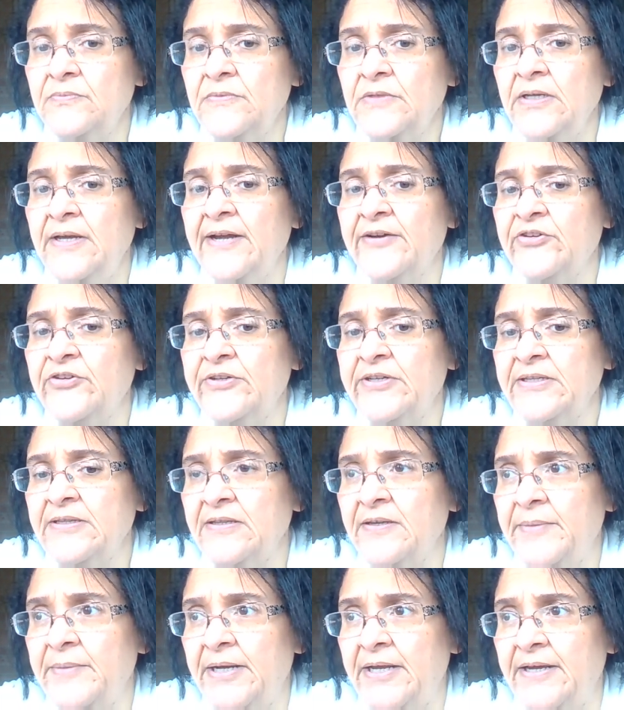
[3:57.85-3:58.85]
actually
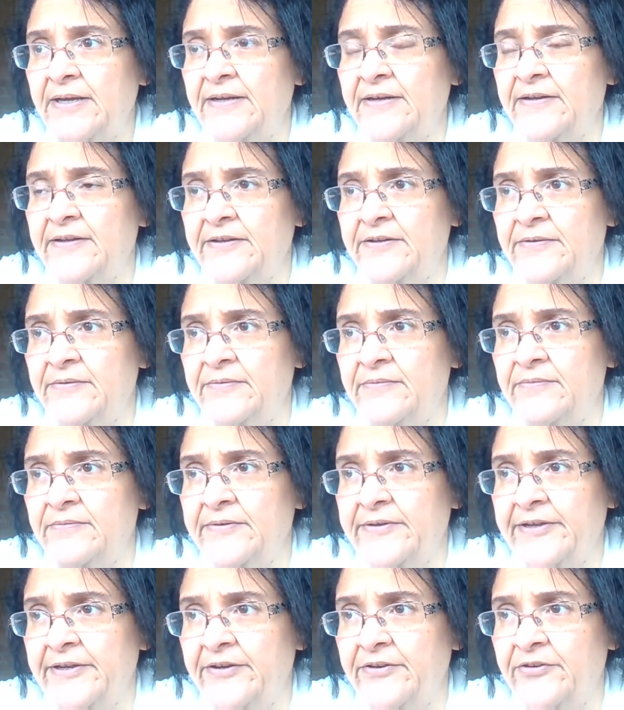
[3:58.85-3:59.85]
eliminate
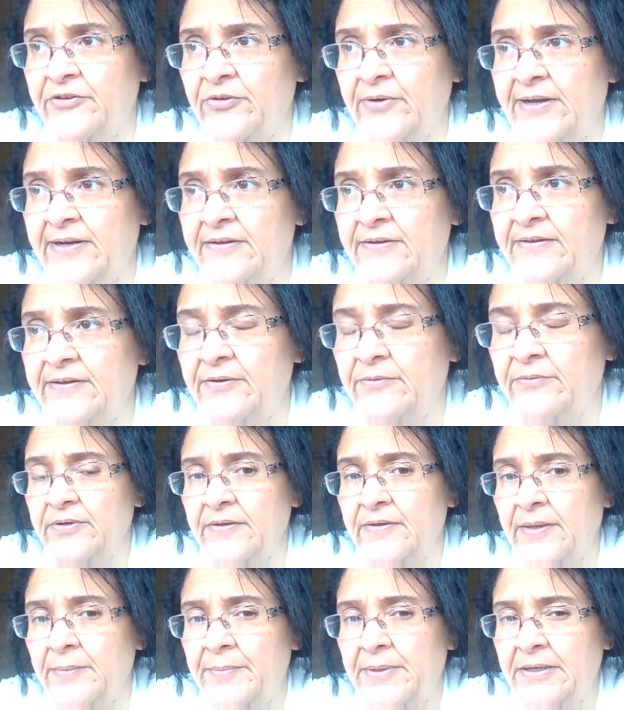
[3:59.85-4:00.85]
and try to get
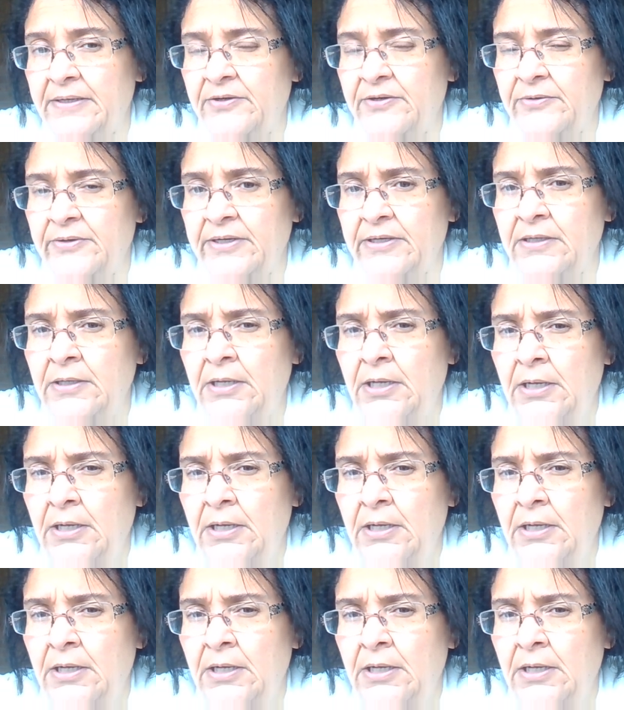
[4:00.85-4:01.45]
that bacteria.